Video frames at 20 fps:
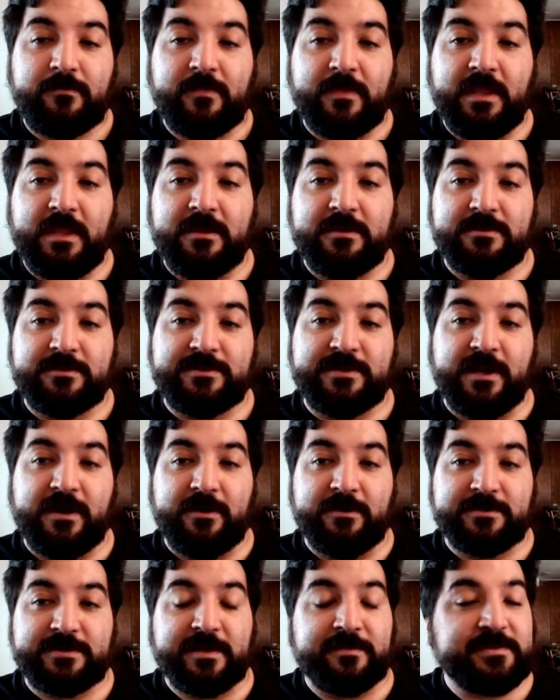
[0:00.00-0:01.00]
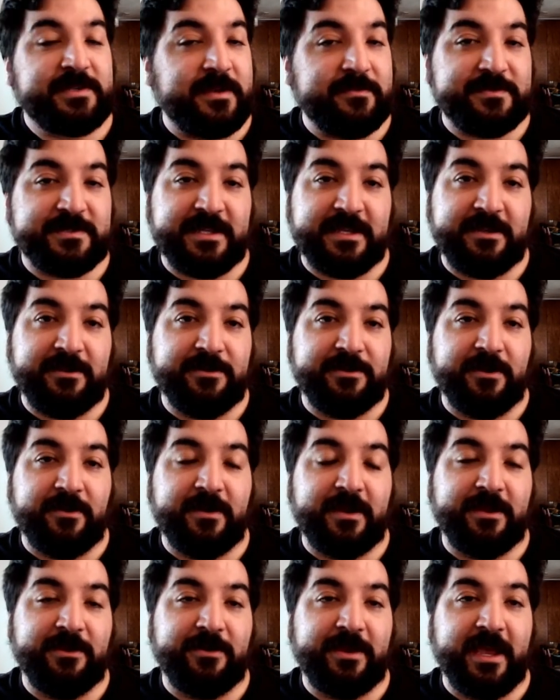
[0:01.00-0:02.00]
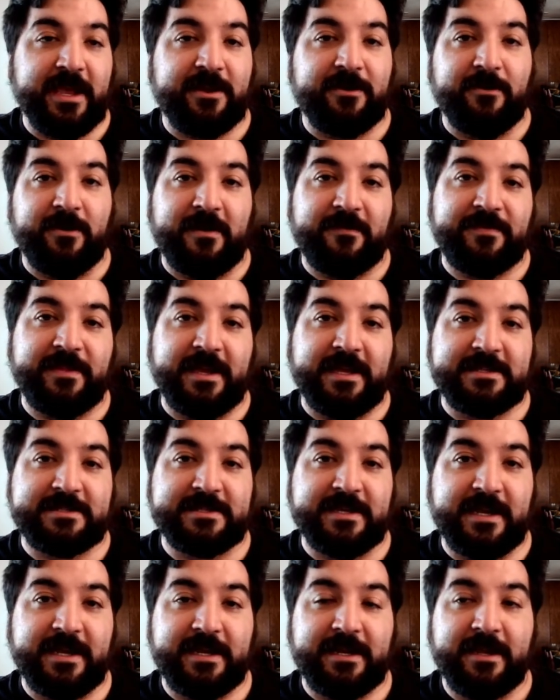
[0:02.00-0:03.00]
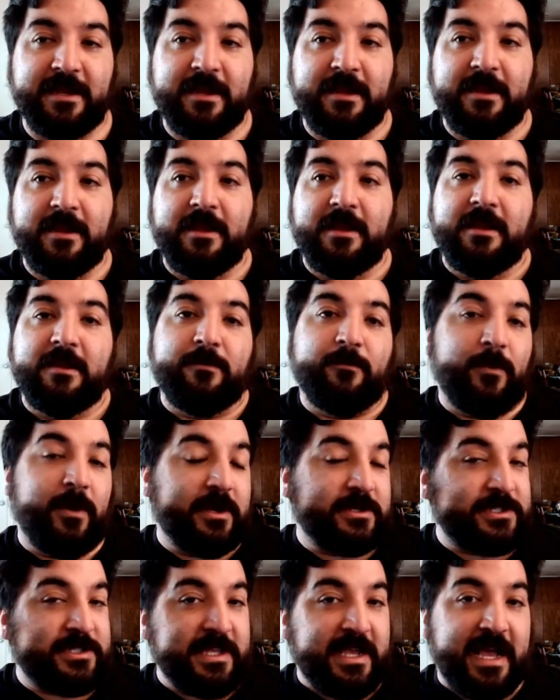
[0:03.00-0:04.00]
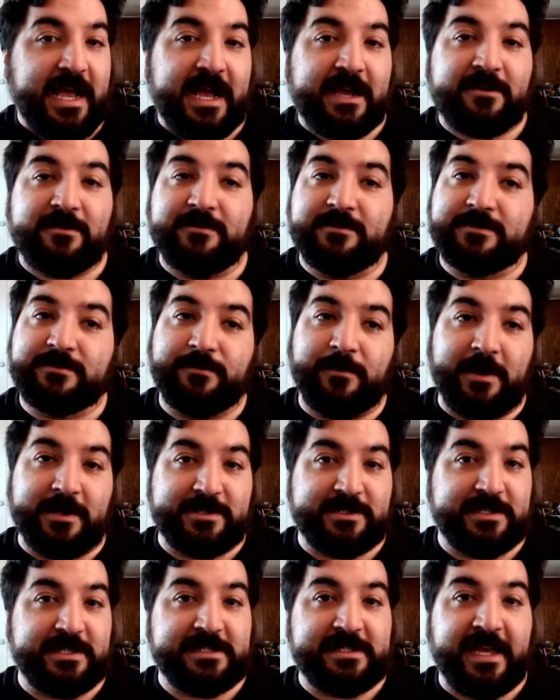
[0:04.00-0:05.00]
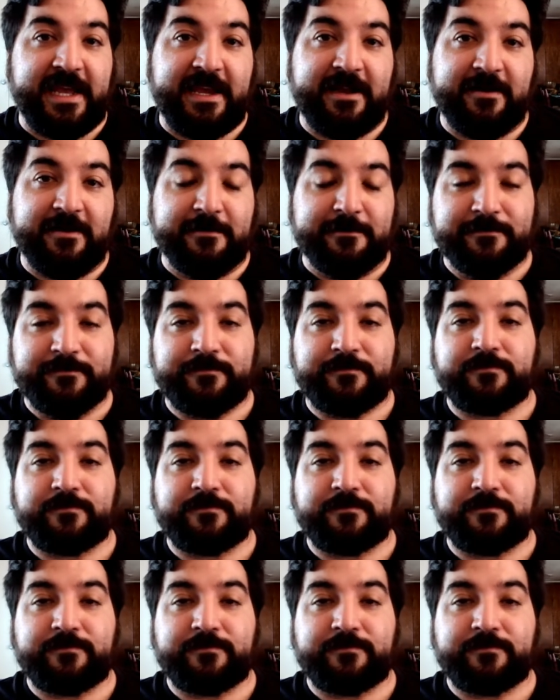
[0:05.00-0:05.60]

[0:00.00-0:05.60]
So sometimes that you can't go off that sign. Watch the hackles, watch the tail.